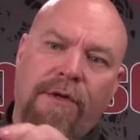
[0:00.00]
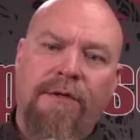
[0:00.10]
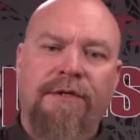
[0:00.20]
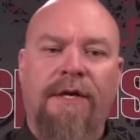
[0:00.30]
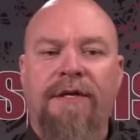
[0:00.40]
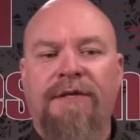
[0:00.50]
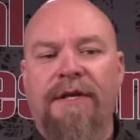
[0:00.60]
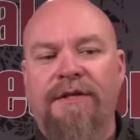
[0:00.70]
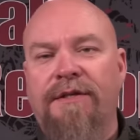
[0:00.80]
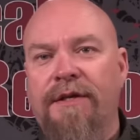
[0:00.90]
You can see it's
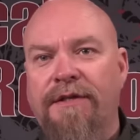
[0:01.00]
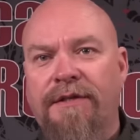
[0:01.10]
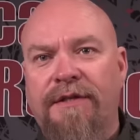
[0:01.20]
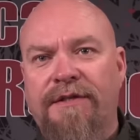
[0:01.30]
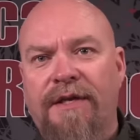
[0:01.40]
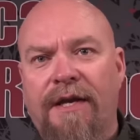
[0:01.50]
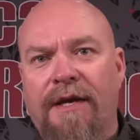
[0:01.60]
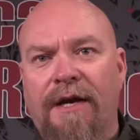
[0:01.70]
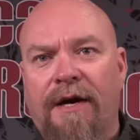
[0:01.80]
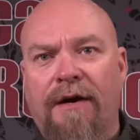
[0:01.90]
this it's this
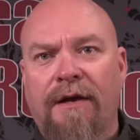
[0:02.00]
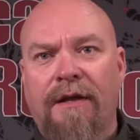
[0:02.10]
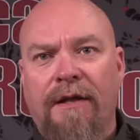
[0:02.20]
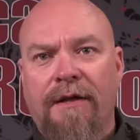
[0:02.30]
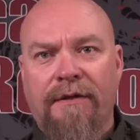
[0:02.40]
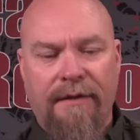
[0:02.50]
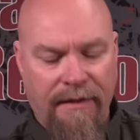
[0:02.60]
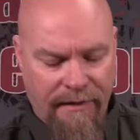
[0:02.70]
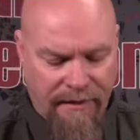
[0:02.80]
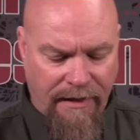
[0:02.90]
thing here,
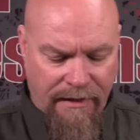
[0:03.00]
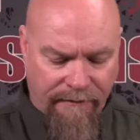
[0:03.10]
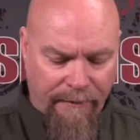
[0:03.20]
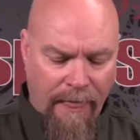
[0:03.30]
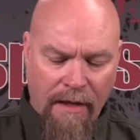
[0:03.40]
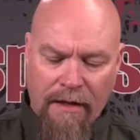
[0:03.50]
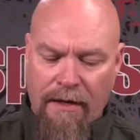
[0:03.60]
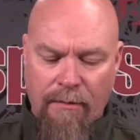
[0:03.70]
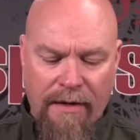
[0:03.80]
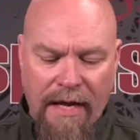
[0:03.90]
the, the end of it.
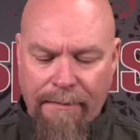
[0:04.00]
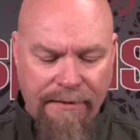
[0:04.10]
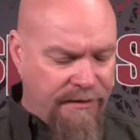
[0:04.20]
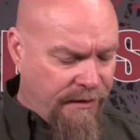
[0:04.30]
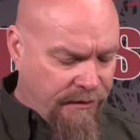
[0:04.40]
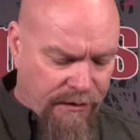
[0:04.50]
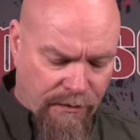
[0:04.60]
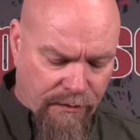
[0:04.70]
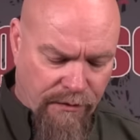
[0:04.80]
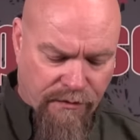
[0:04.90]
And what happens is
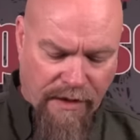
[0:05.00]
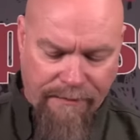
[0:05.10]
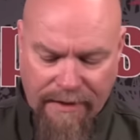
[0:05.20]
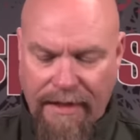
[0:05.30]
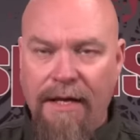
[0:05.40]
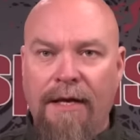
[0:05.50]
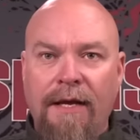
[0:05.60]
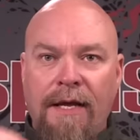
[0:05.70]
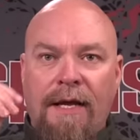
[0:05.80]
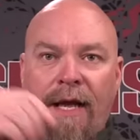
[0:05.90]
you you drop that in,
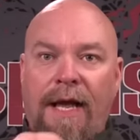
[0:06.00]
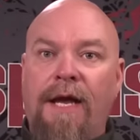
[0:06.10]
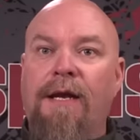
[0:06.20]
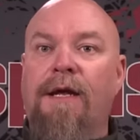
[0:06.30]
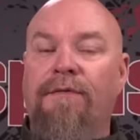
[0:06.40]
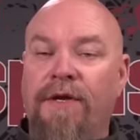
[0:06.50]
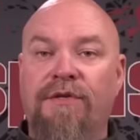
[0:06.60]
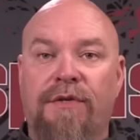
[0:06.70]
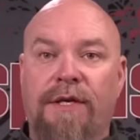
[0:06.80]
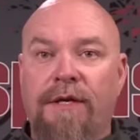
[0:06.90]
and
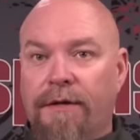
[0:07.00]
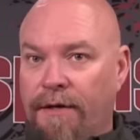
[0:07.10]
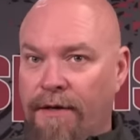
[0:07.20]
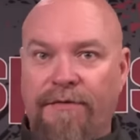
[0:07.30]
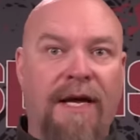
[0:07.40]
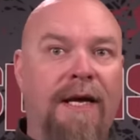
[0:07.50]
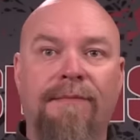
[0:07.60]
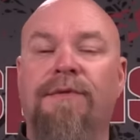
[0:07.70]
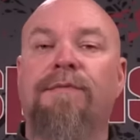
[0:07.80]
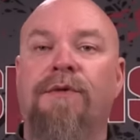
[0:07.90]
eventually enough
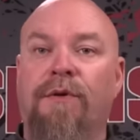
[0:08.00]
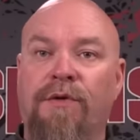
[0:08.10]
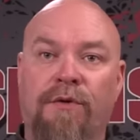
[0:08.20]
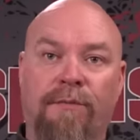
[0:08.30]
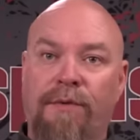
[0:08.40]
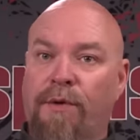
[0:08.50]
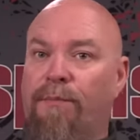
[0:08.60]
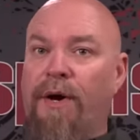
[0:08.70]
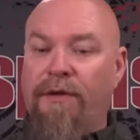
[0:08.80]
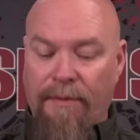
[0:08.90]
times you'll you'll you'll
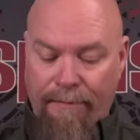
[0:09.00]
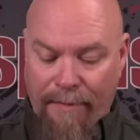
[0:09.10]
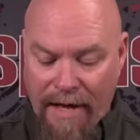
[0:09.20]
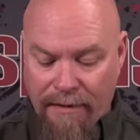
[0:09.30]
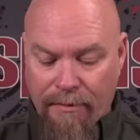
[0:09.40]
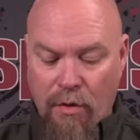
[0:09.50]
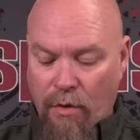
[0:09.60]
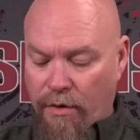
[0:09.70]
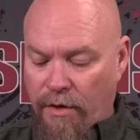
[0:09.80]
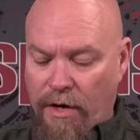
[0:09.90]
break the bottom
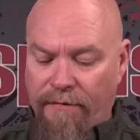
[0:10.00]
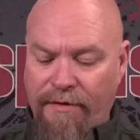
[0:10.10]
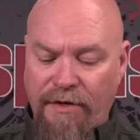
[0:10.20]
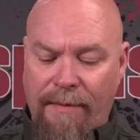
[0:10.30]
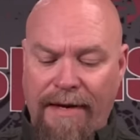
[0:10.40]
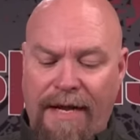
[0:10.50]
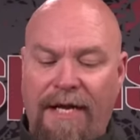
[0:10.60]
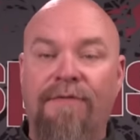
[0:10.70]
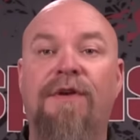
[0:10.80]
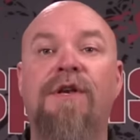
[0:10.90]
corner off, and you might
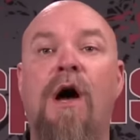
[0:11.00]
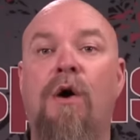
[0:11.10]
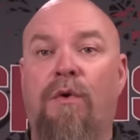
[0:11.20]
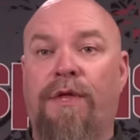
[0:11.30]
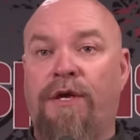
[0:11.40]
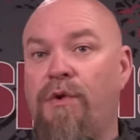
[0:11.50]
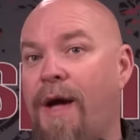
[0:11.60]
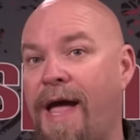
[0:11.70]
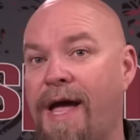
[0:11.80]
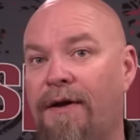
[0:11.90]
not even know that you
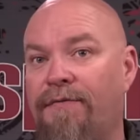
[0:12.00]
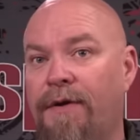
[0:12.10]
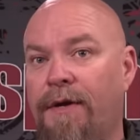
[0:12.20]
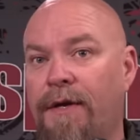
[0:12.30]
have.